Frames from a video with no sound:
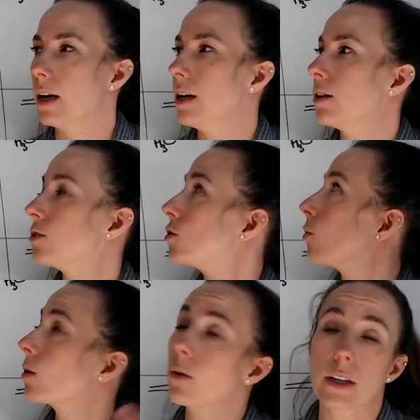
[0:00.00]
So
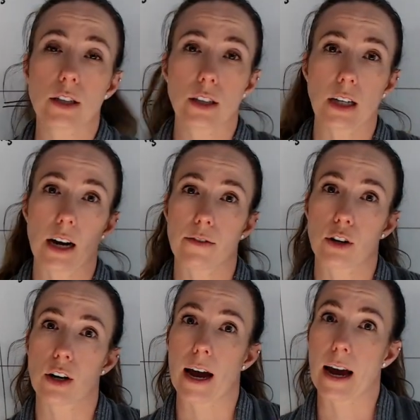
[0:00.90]
we're going to
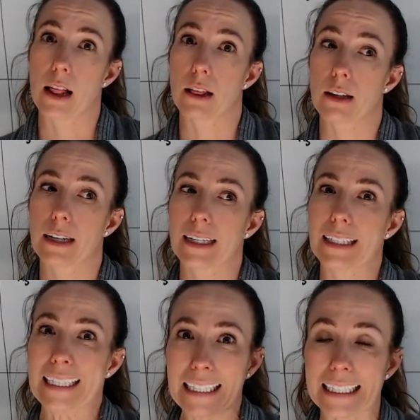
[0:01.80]
cover
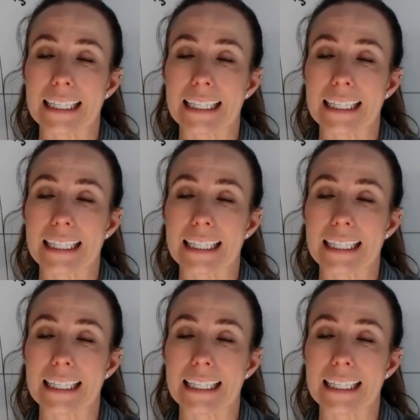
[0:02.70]
alkenes